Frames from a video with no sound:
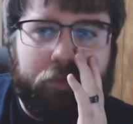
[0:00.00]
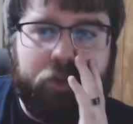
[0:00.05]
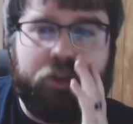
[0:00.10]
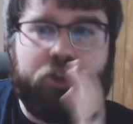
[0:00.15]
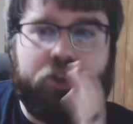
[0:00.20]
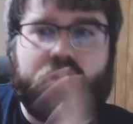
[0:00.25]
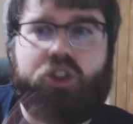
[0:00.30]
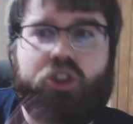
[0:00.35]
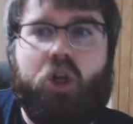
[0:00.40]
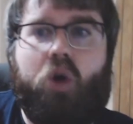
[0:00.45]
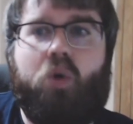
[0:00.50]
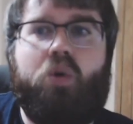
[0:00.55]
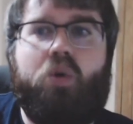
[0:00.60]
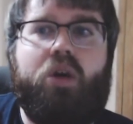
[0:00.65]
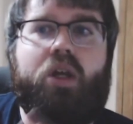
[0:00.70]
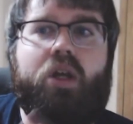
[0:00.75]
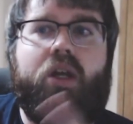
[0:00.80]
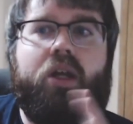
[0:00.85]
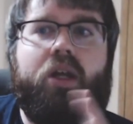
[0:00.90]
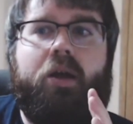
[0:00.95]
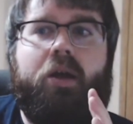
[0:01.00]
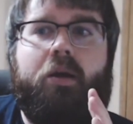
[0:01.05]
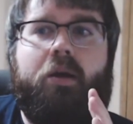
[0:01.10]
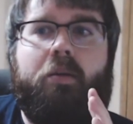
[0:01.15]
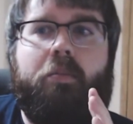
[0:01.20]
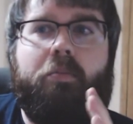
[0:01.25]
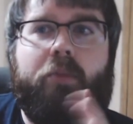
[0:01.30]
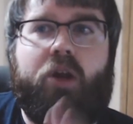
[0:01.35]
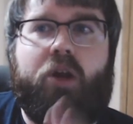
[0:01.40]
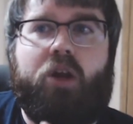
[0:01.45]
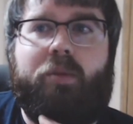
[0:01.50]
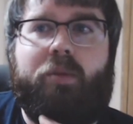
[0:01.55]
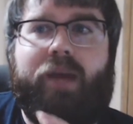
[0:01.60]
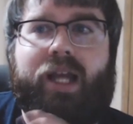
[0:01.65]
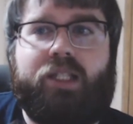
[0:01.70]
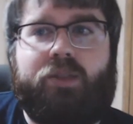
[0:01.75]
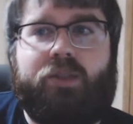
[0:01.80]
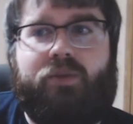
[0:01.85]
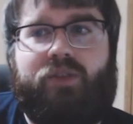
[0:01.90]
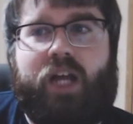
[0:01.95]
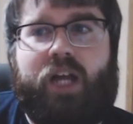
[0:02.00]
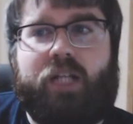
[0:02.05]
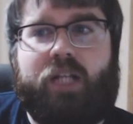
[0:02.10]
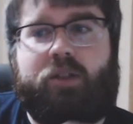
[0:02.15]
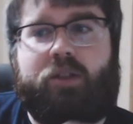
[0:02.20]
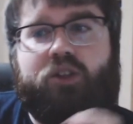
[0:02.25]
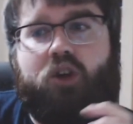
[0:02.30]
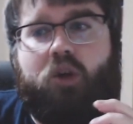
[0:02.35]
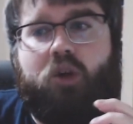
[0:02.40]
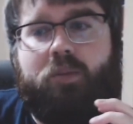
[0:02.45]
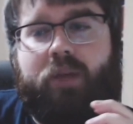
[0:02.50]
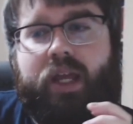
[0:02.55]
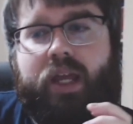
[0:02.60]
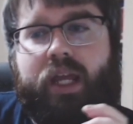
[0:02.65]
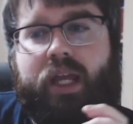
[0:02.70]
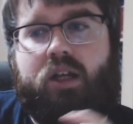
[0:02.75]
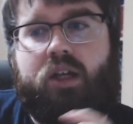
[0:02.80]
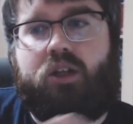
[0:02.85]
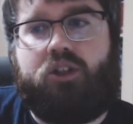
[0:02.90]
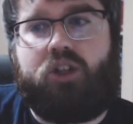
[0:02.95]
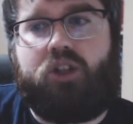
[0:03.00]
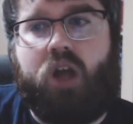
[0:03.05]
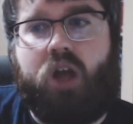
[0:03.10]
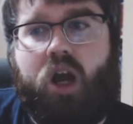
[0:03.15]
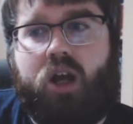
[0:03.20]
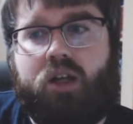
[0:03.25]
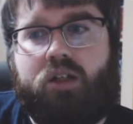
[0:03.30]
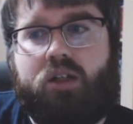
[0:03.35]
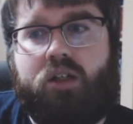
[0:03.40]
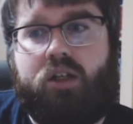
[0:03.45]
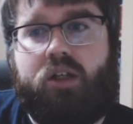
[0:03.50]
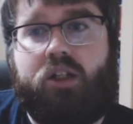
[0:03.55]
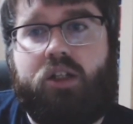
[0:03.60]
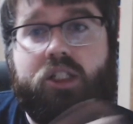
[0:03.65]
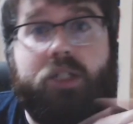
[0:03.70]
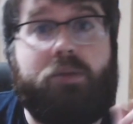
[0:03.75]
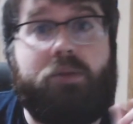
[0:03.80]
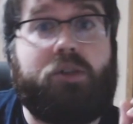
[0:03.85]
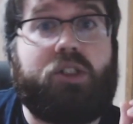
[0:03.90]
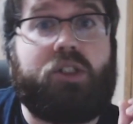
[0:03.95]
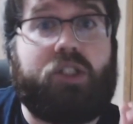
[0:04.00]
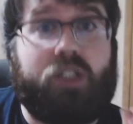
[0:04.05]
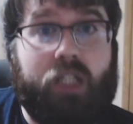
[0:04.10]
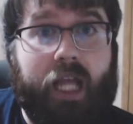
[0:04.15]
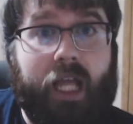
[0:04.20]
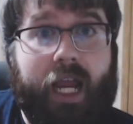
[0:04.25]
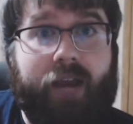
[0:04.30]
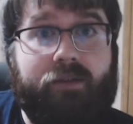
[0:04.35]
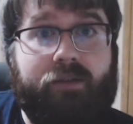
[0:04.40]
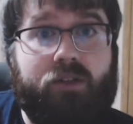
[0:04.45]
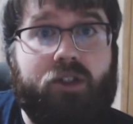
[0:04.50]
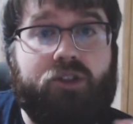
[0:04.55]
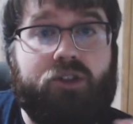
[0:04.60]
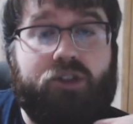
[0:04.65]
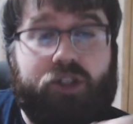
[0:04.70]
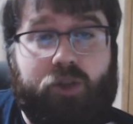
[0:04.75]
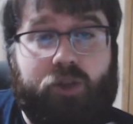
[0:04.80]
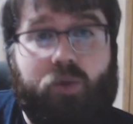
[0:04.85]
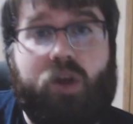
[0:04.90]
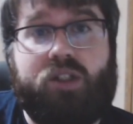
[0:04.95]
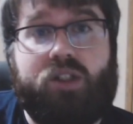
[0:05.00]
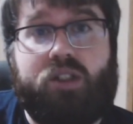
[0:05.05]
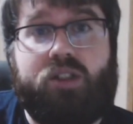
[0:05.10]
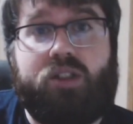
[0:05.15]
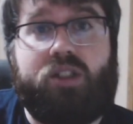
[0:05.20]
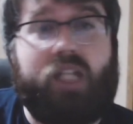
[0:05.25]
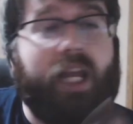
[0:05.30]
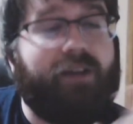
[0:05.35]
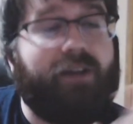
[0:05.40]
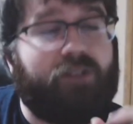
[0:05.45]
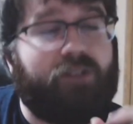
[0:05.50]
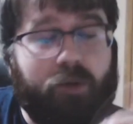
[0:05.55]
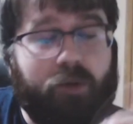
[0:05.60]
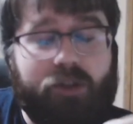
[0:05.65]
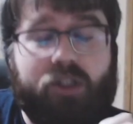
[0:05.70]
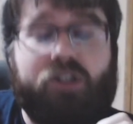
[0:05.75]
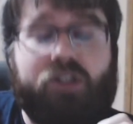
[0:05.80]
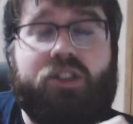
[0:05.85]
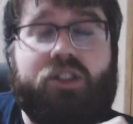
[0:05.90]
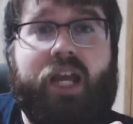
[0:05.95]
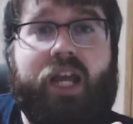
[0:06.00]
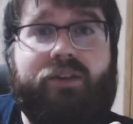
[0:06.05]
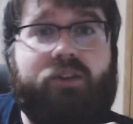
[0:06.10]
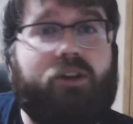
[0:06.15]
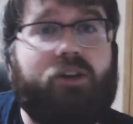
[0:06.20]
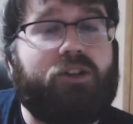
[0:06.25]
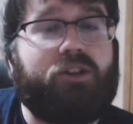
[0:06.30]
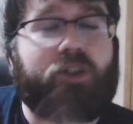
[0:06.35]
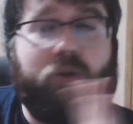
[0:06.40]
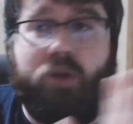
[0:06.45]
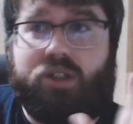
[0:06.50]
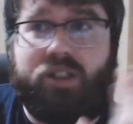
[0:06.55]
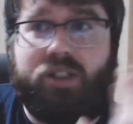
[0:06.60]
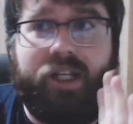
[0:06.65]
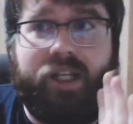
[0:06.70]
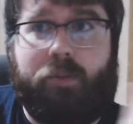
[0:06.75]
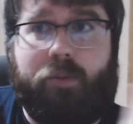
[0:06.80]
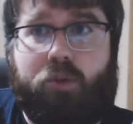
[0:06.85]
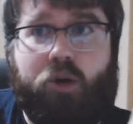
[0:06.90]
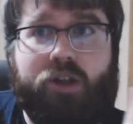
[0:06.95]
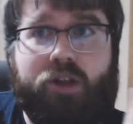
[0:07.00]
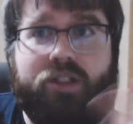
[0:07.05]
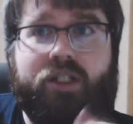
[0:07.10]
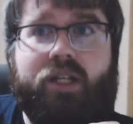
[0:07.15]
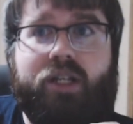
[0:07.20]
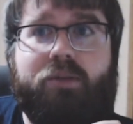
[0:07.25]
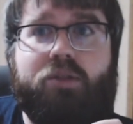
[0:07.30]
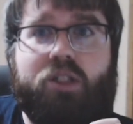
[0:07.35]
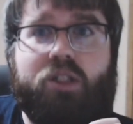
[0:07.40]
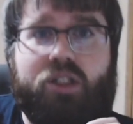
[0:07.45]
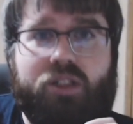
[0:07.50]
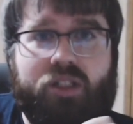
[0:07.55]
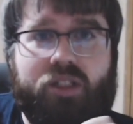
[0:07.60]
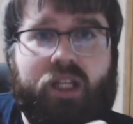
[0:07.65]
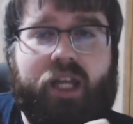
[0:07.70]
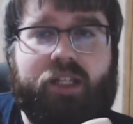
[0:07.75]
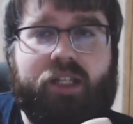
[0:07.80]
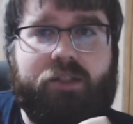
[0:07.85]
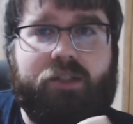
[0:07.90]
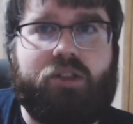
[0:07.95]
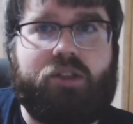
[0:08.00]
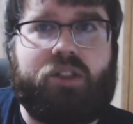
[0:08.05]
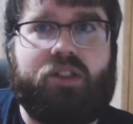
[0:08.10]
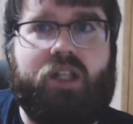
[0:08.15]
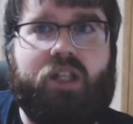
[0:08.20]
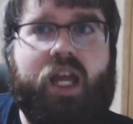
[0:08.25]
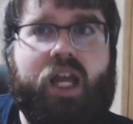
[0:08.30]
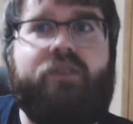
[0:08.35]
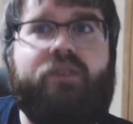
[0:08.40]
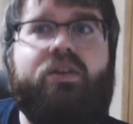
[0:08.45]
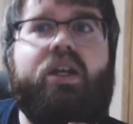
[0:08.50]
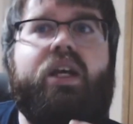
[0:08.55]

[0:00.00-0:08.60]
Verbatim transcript: So Miriam had some flashbacks of her being young. She was slaved. So she was enslaved. She was a slave there. She wasn't like a prison. It was she was a slave.